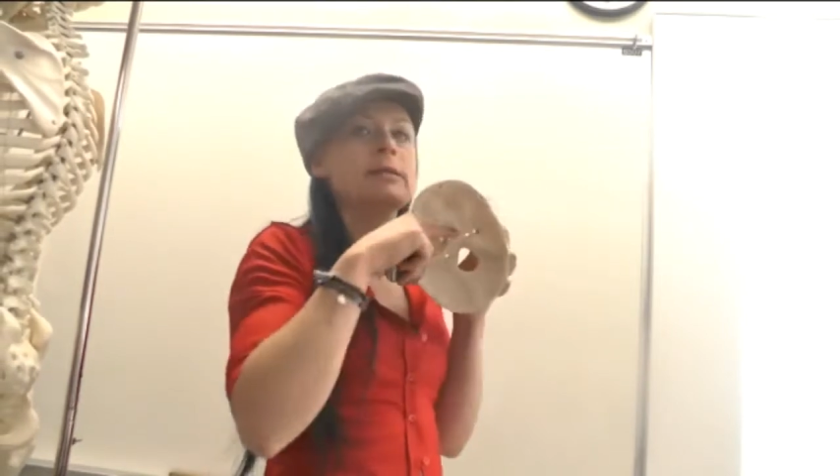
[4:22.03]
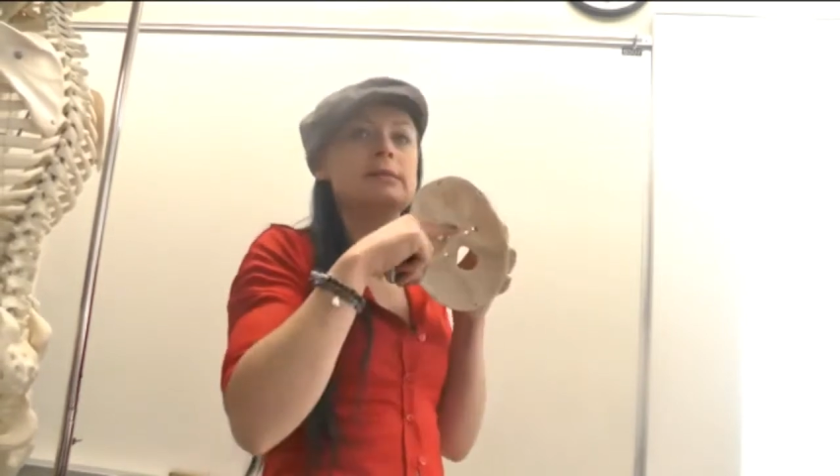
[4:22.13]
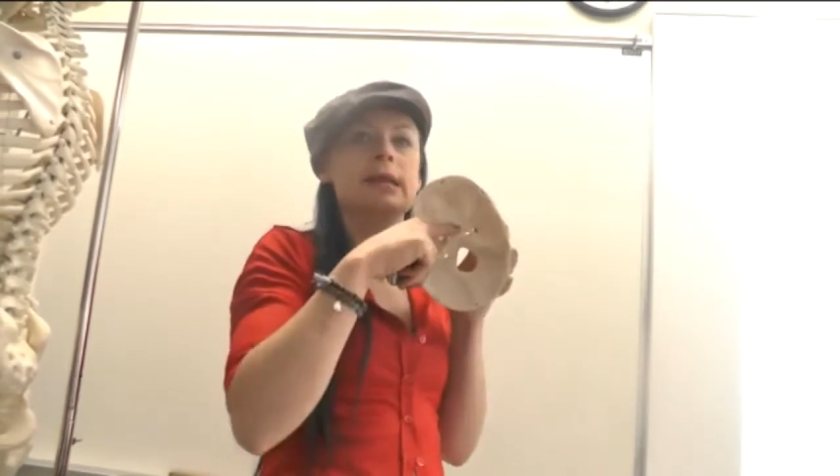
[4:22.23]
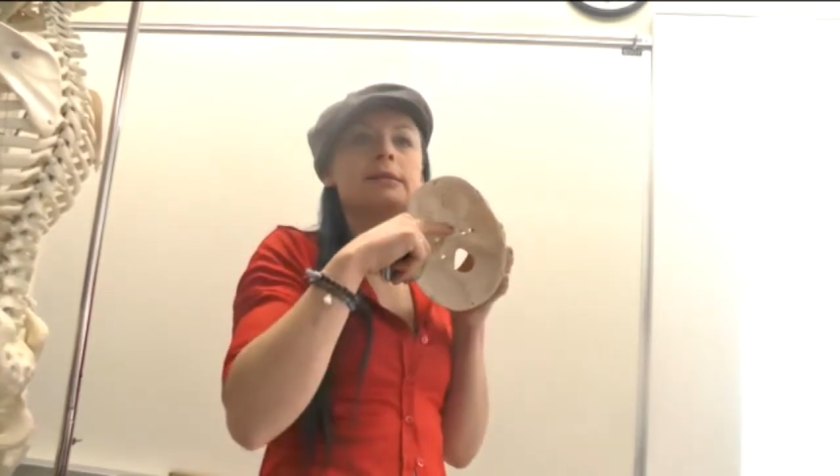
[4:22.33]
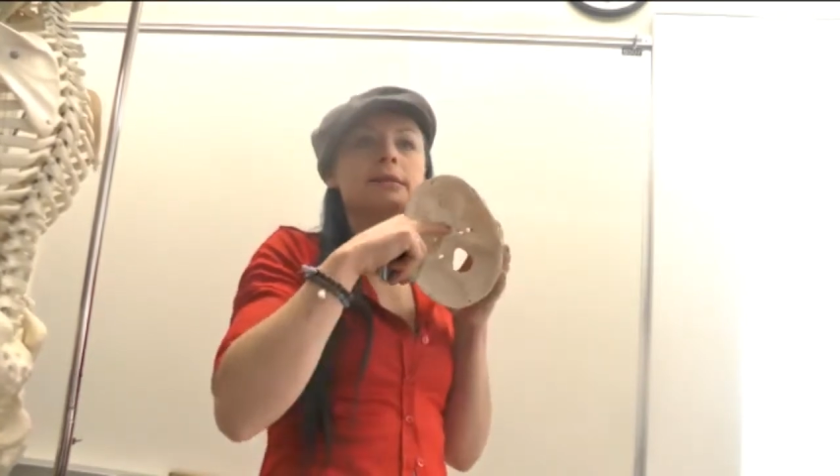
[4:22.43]
and
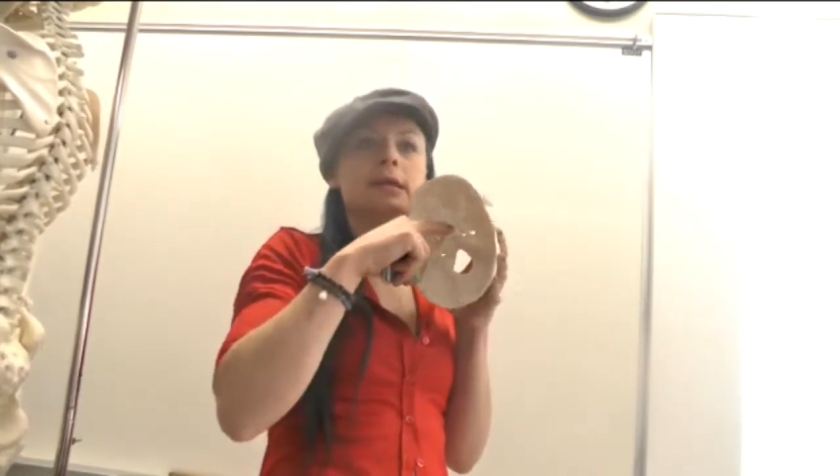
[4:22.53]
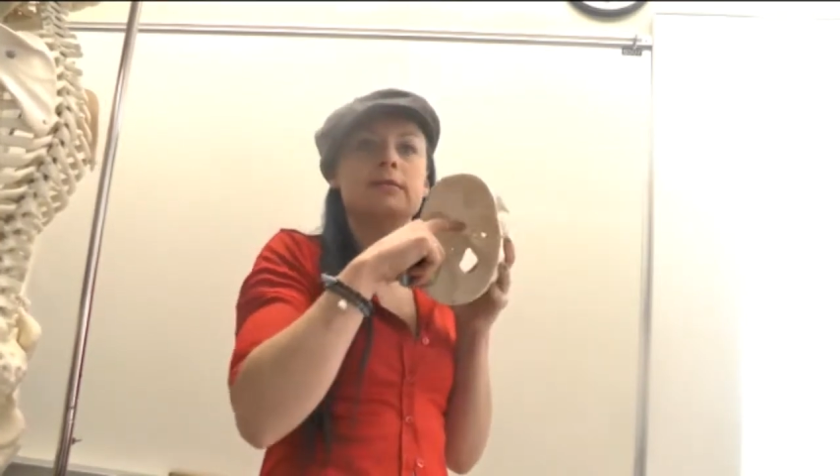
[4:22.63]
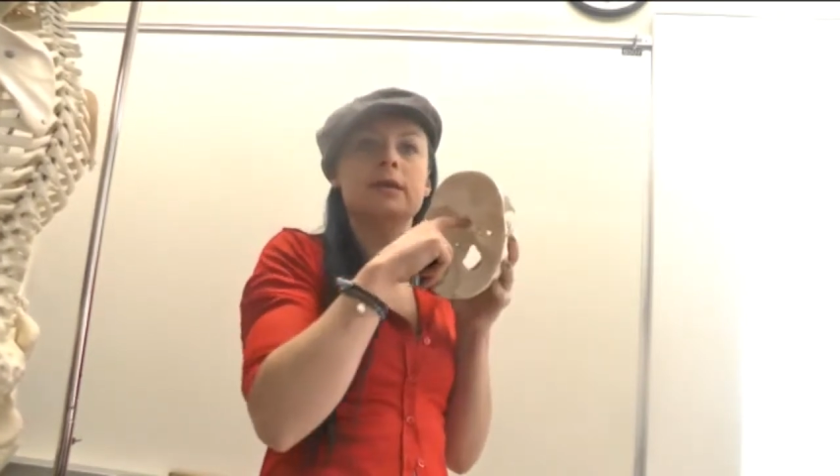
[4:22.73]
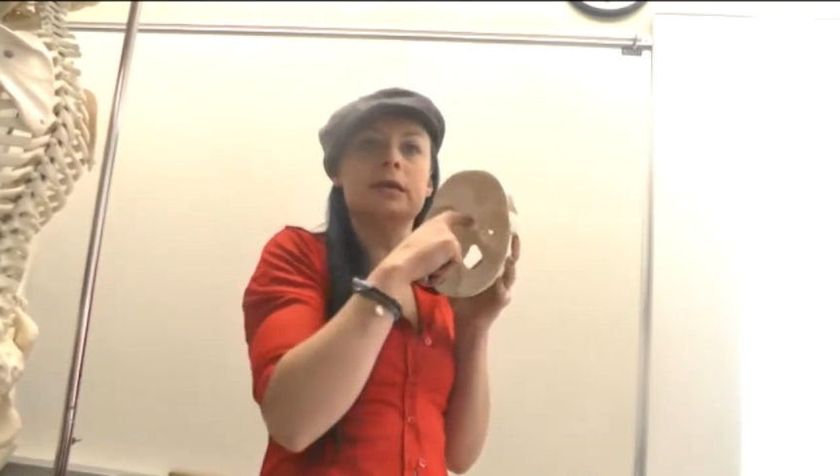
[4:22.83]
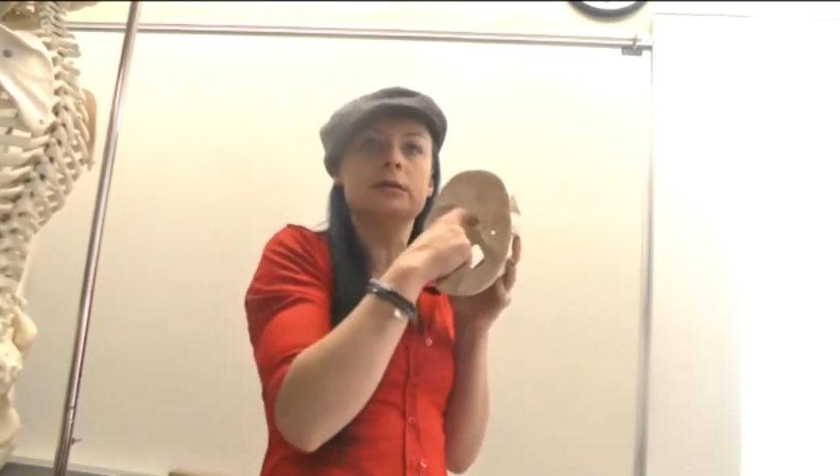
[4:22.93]
sits
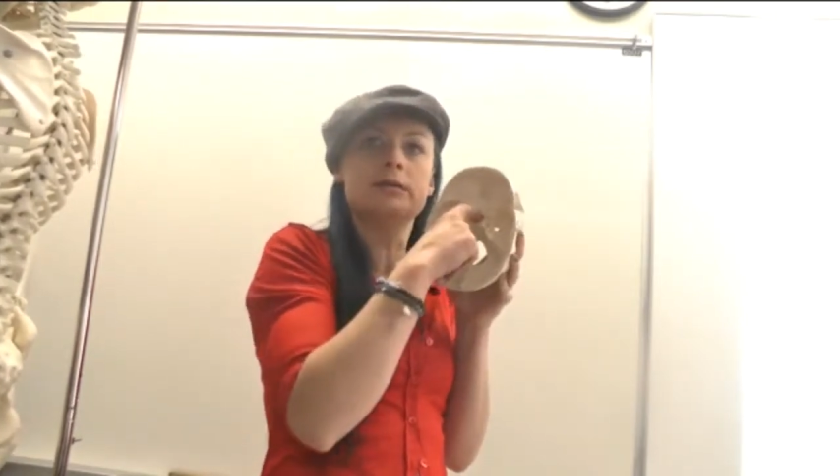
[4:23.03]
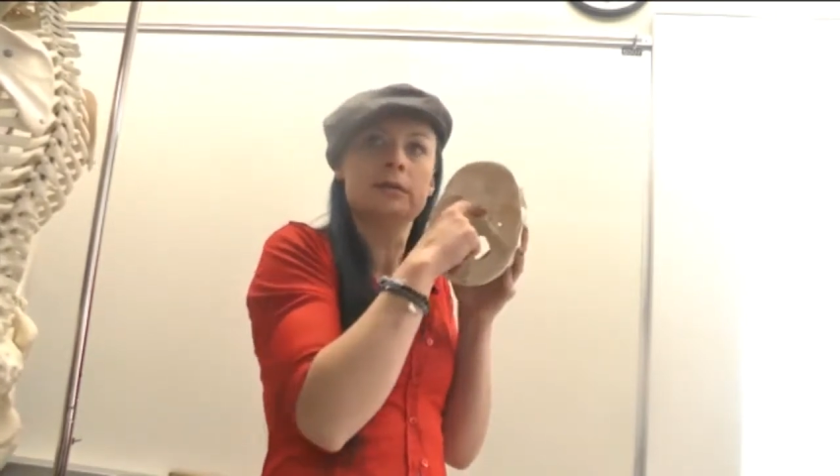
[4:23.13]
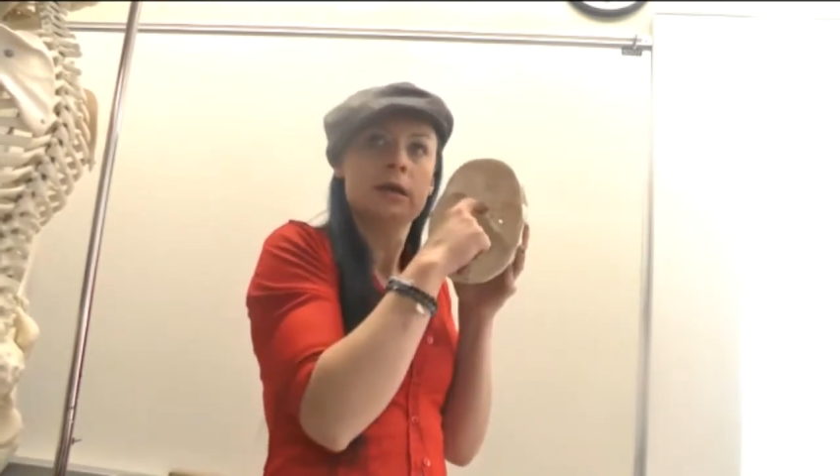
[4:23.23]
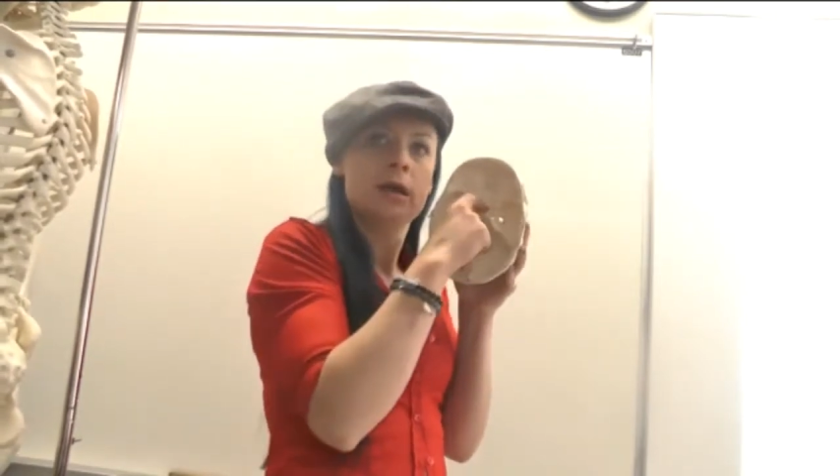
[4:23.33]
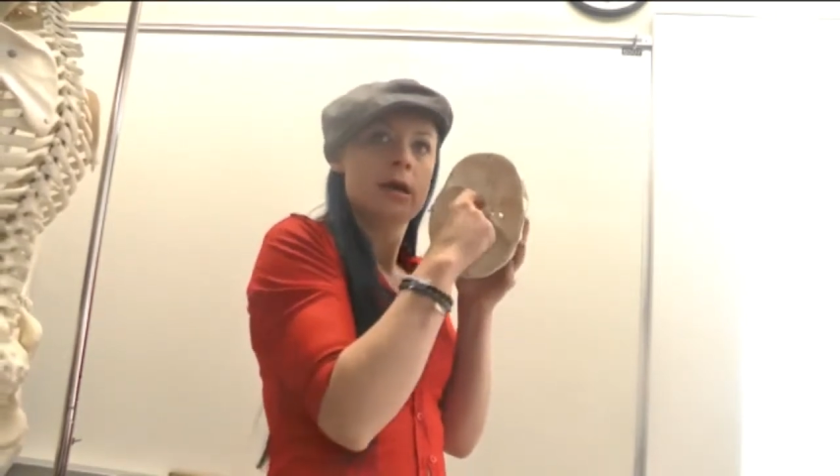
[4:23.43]
in
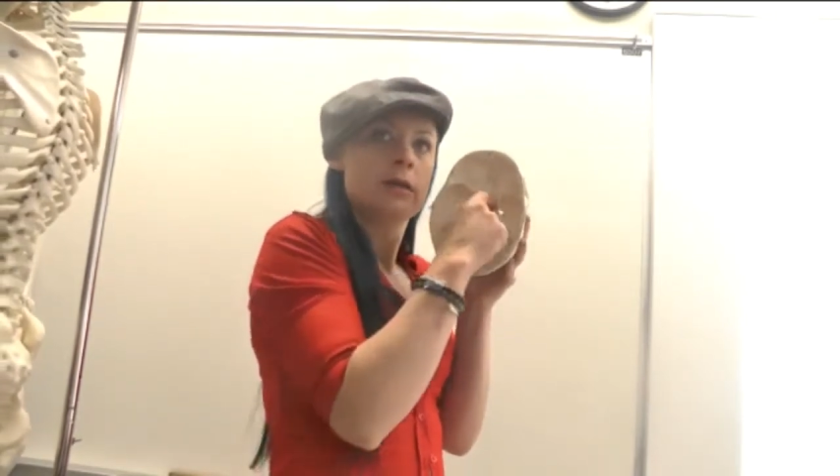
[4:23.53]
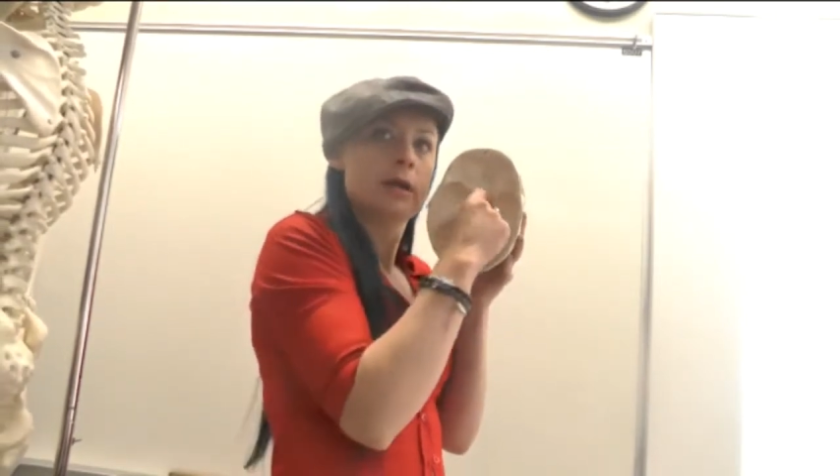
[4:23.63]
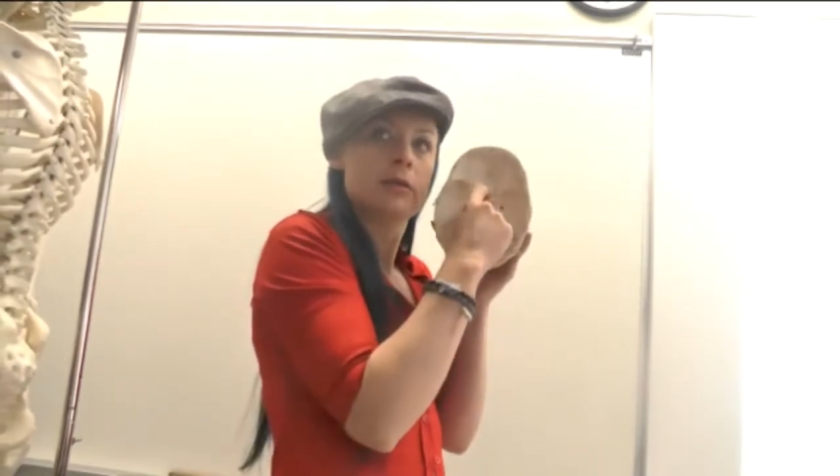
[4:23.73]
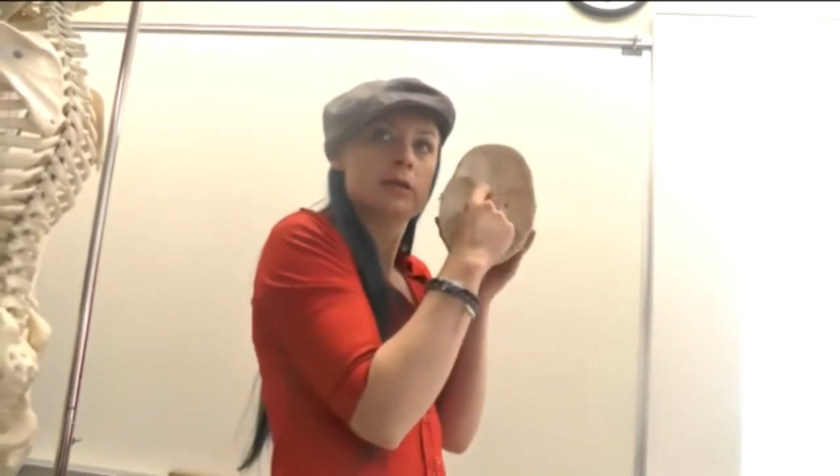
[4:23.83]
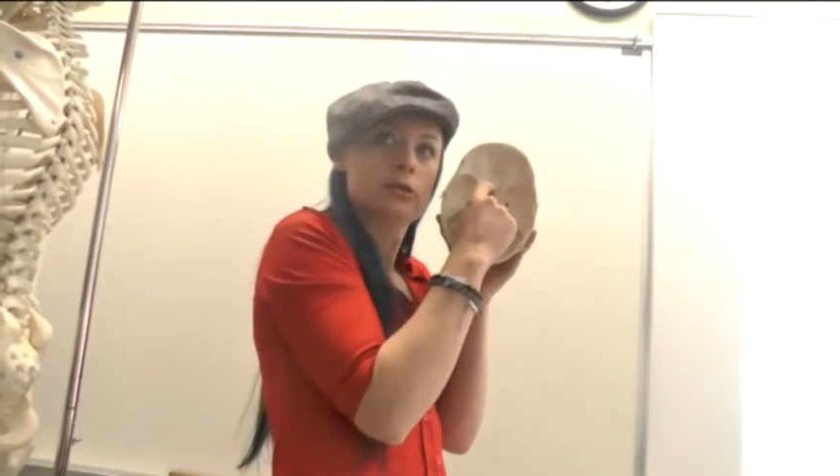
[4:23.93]

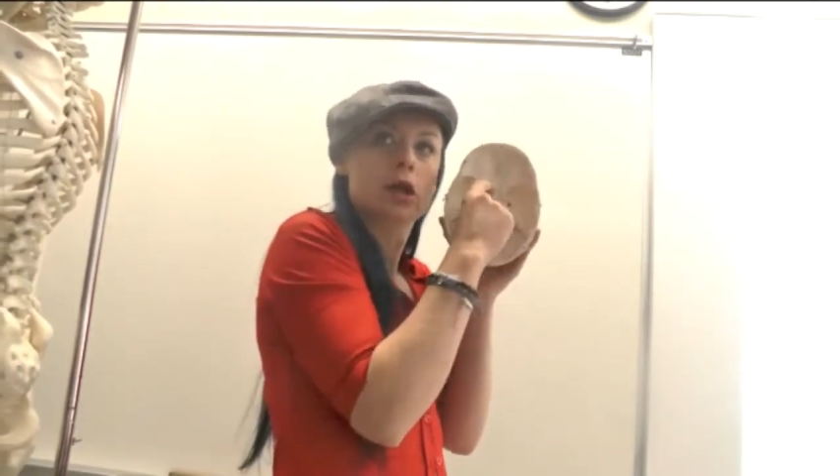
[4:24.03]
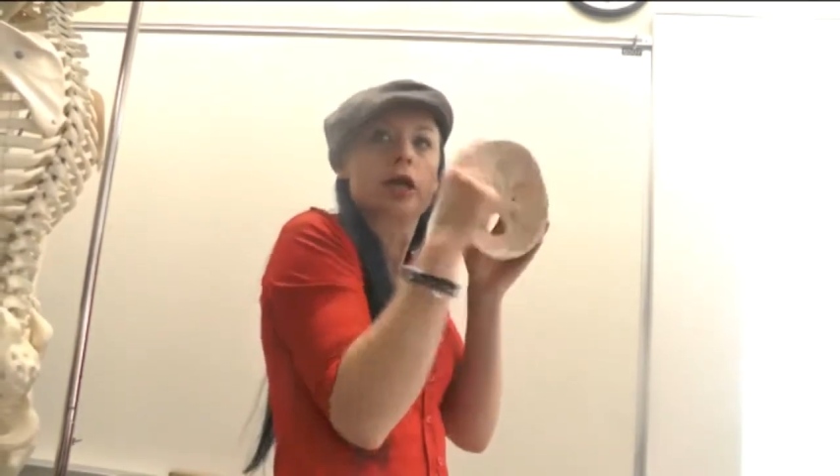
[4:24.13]
this